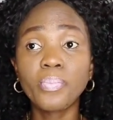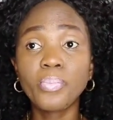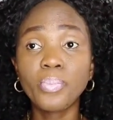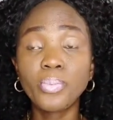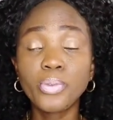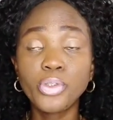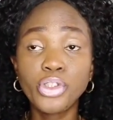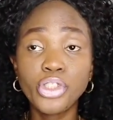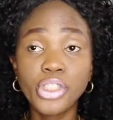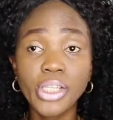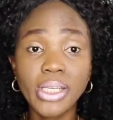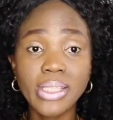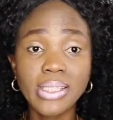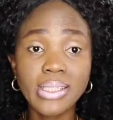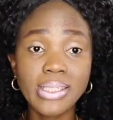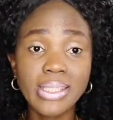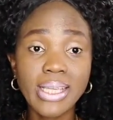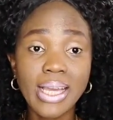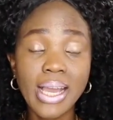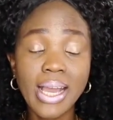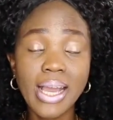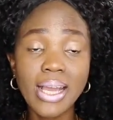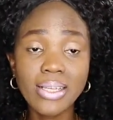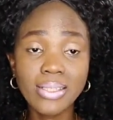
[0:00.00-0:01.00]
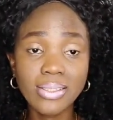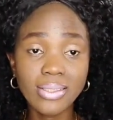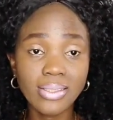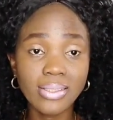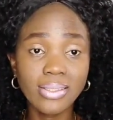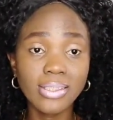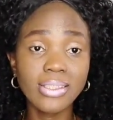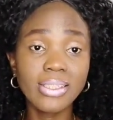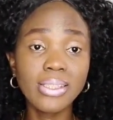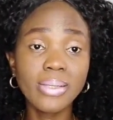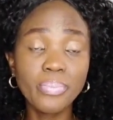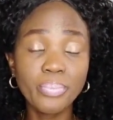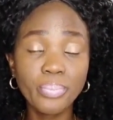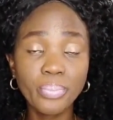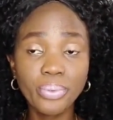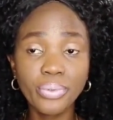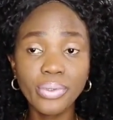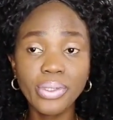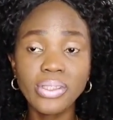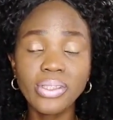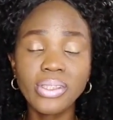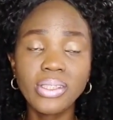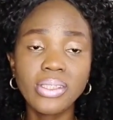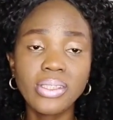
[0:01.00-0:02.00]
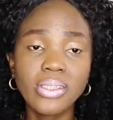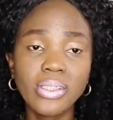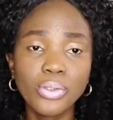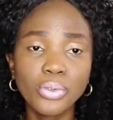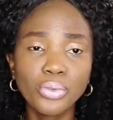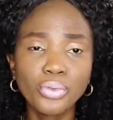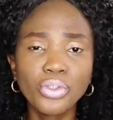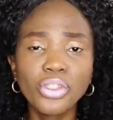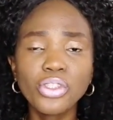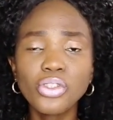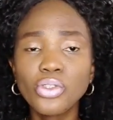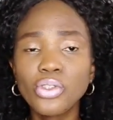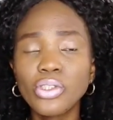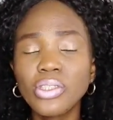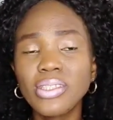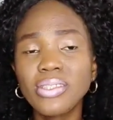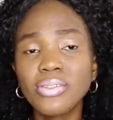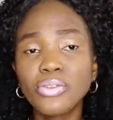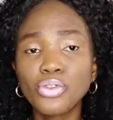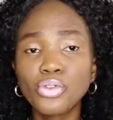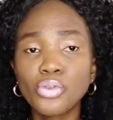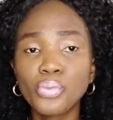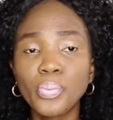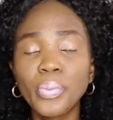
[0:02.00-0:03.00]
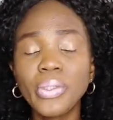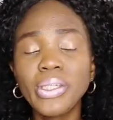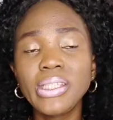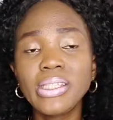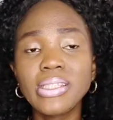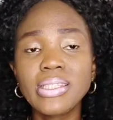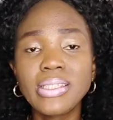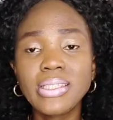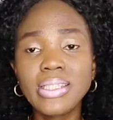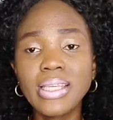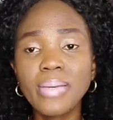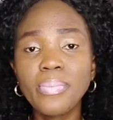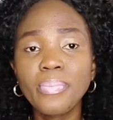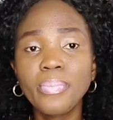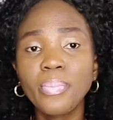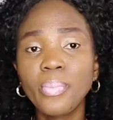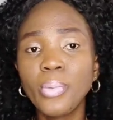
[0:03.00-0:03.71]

shirts that has the same print detail, just to be the same